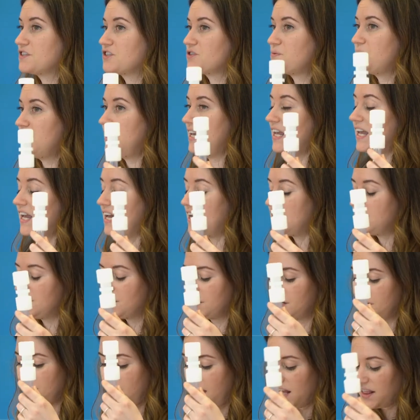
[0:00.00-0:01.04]
so we
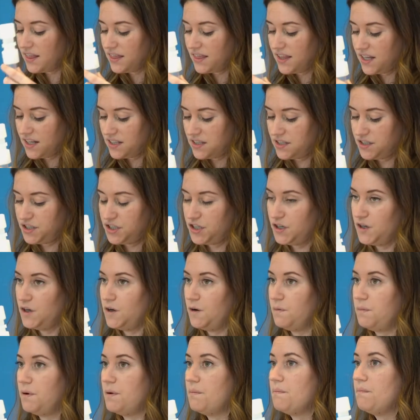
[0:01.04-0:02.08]
can't cut this
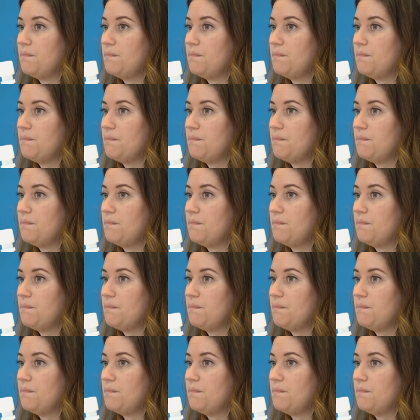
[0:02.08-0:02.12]
tube,